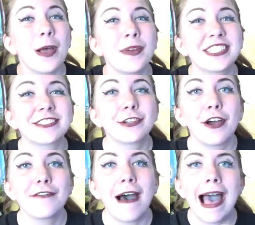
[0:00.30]
Rachel
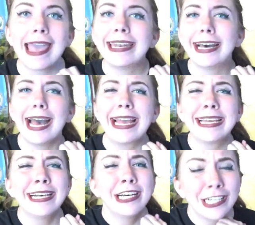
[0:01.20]
Joyify and
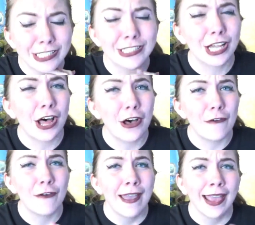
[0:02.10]
I
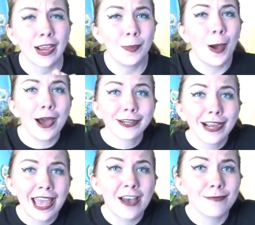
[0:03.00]
love Harry Potter.
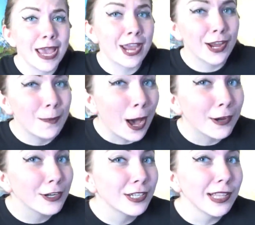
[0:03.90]
I have my Harry
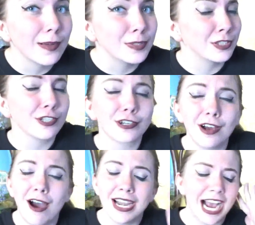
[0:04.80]
Potter Club shirt on.